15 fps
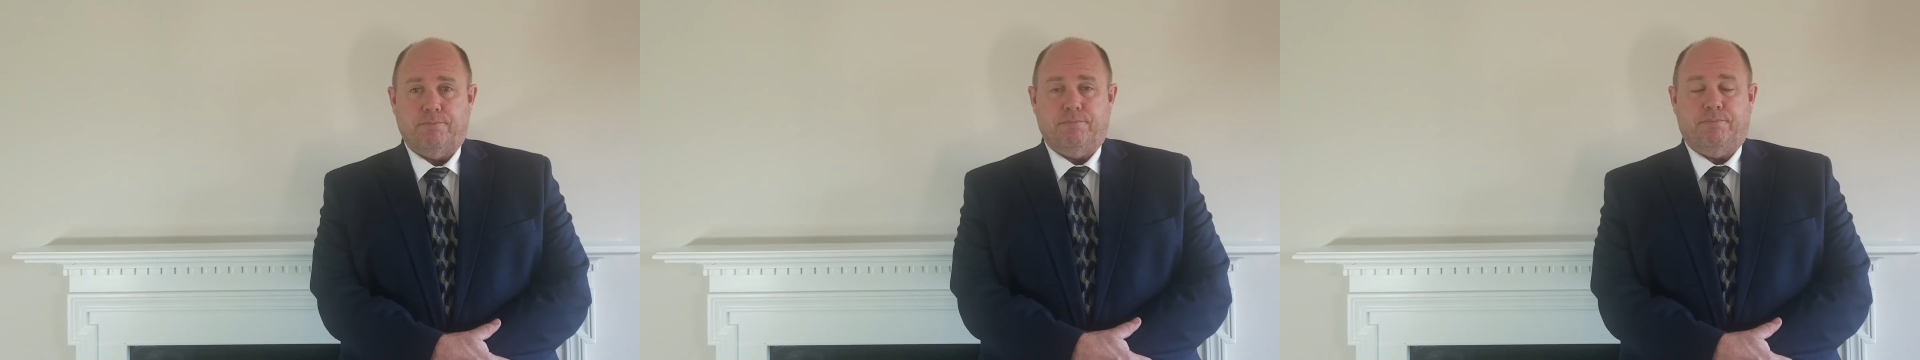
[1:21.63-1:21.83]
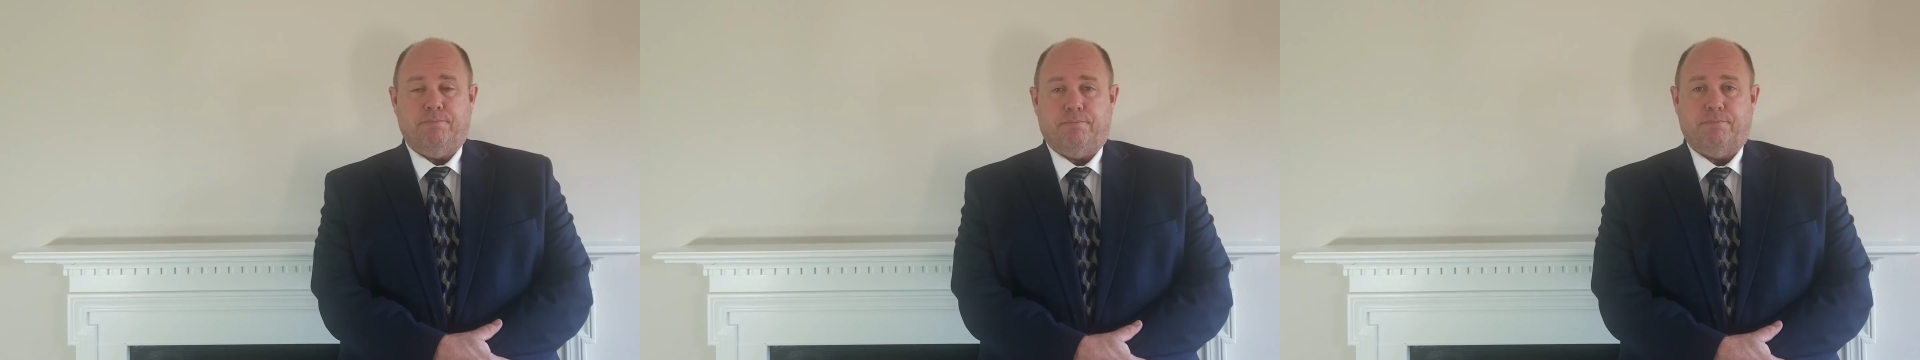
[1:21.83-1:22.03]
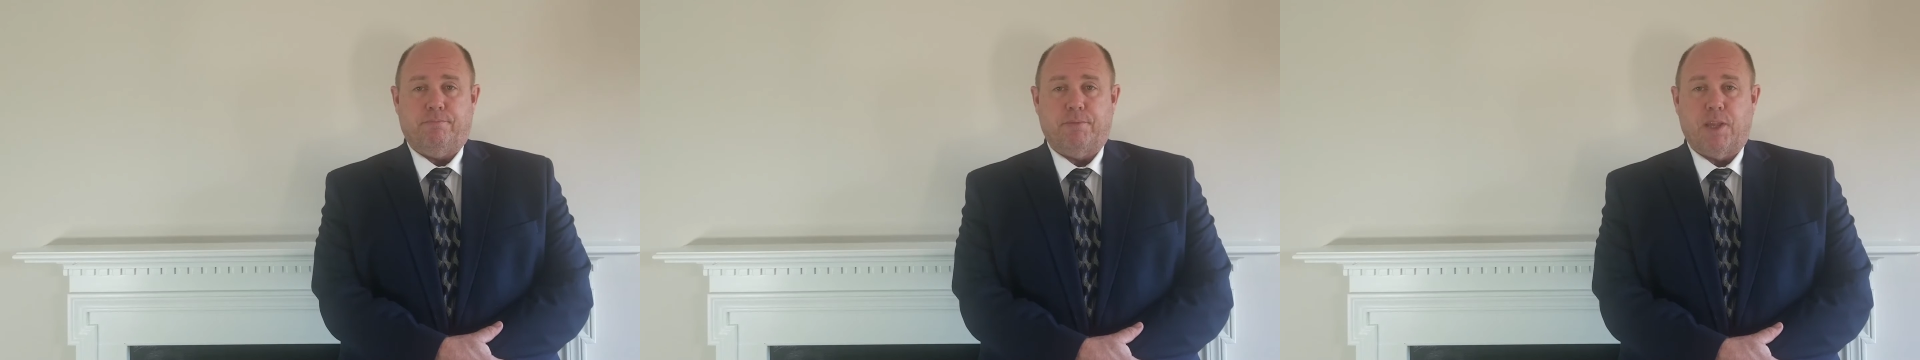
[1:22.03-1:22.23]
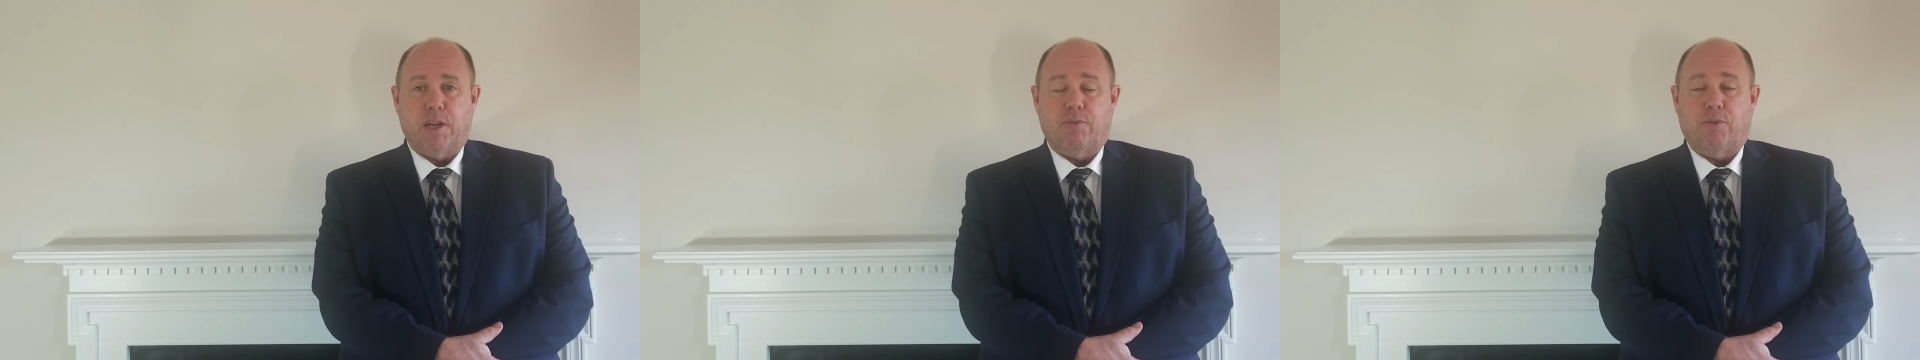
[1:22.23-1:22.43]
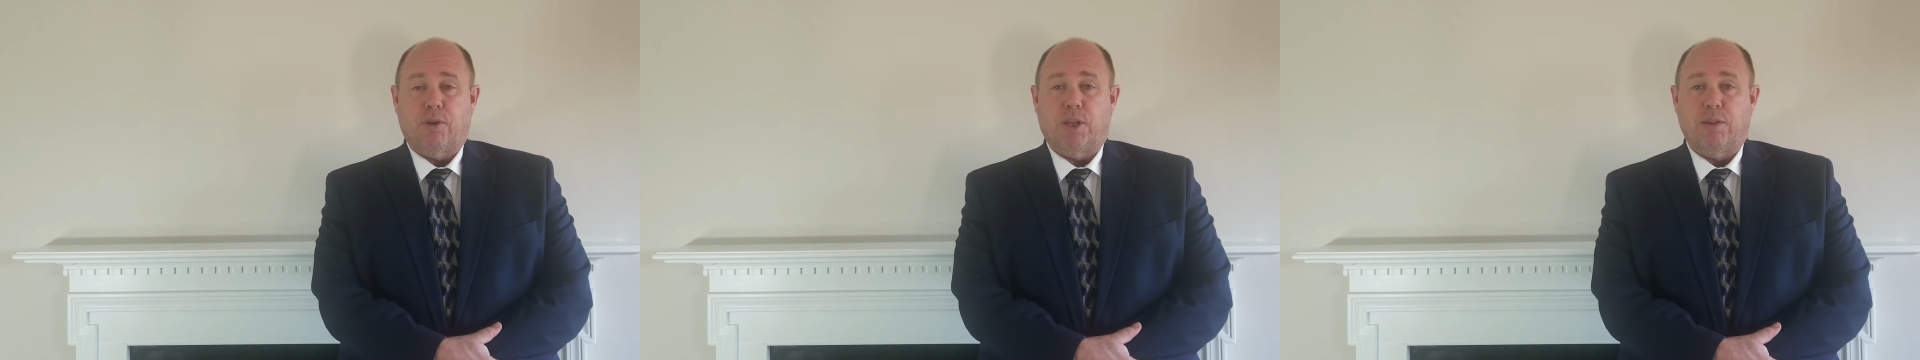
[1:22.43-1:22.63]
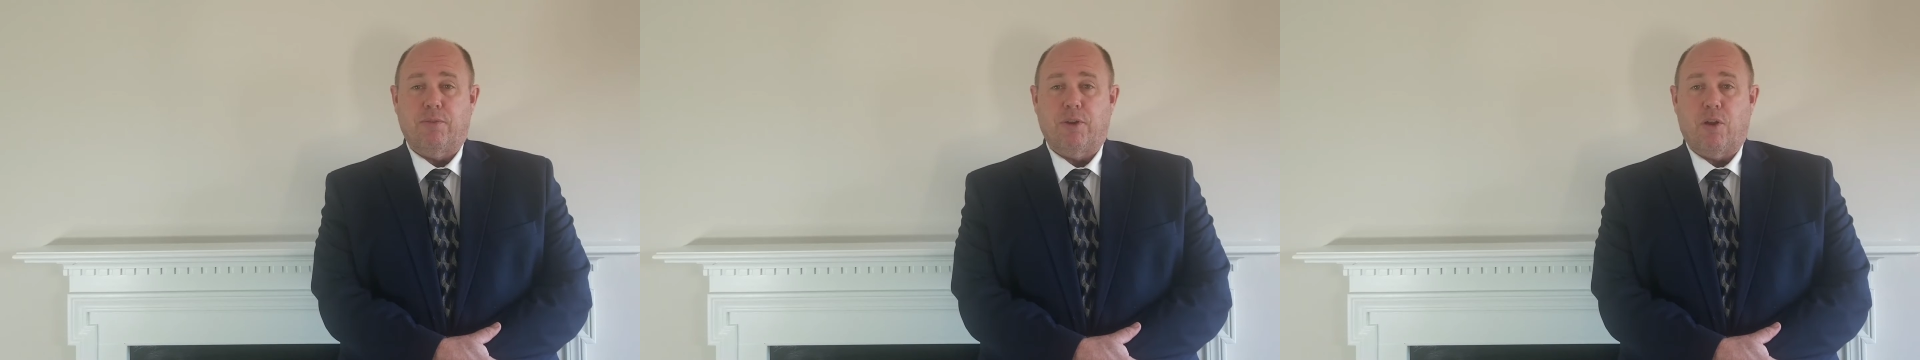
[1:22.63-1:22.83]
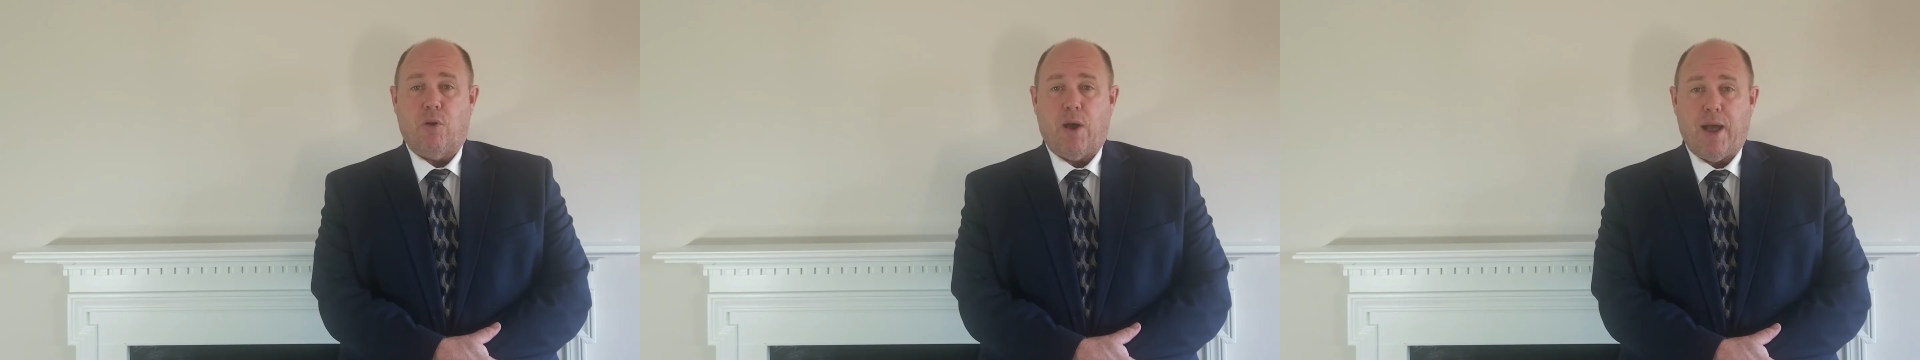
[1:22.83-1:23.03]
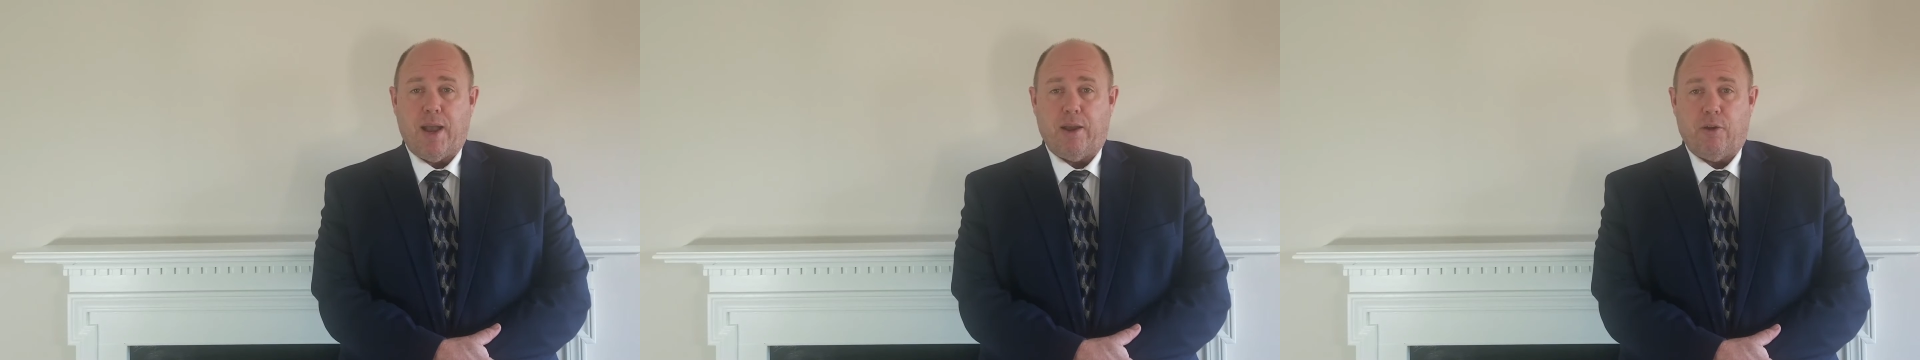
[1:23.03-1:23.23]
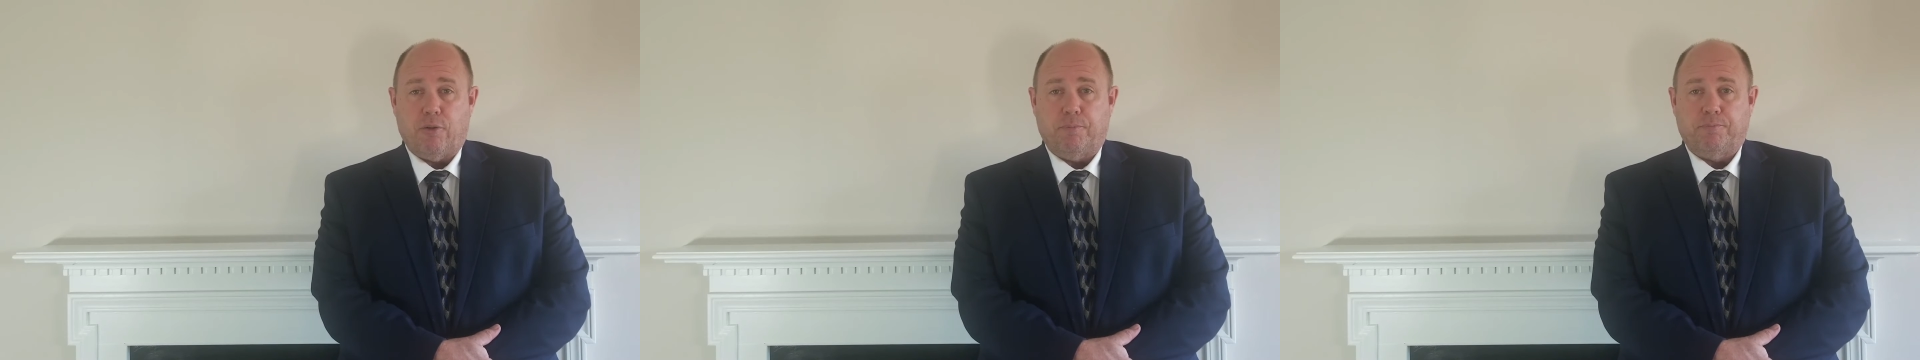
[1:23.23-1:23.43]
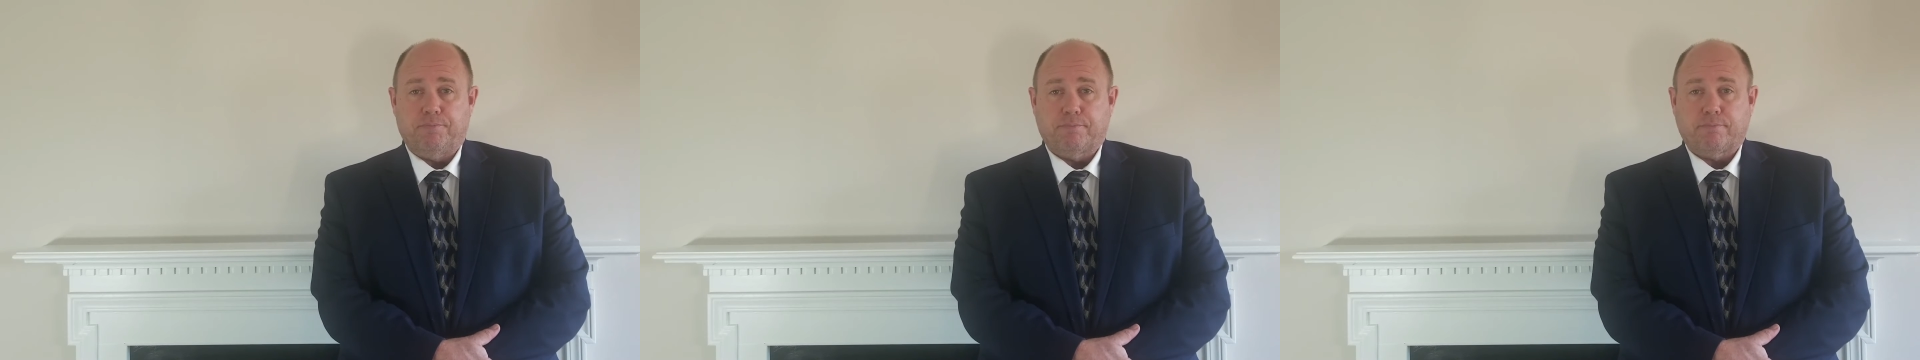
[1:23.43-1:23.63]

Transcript: and if you live in Ohio,